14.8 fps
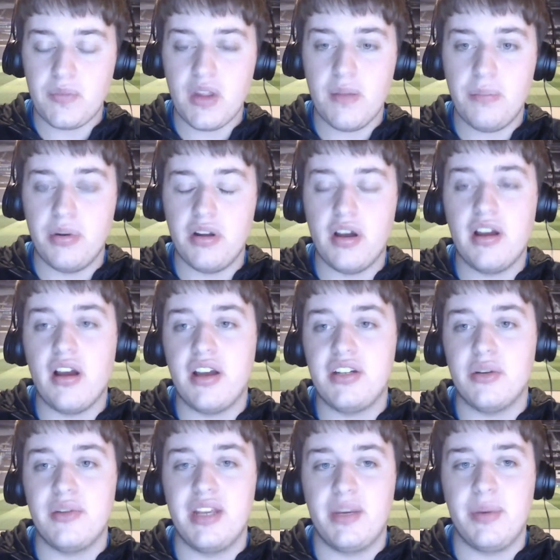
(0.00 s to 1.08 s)
But I, I
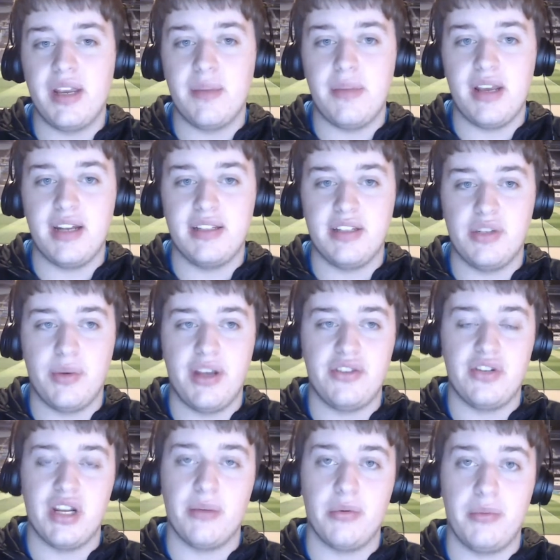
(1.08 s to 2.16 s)
don't think we can be in a situation
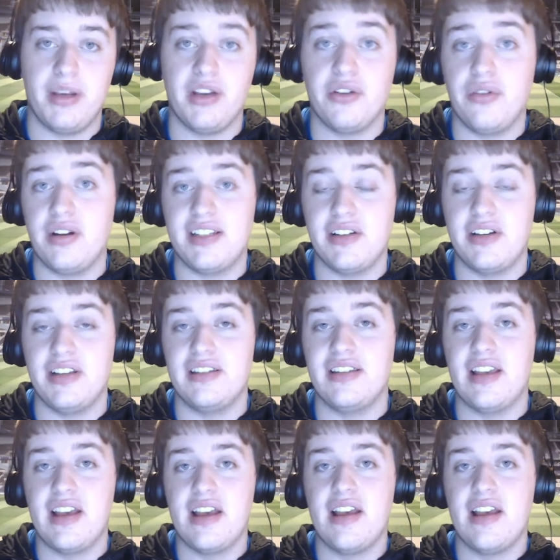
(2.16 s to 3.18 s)
now where we can criticise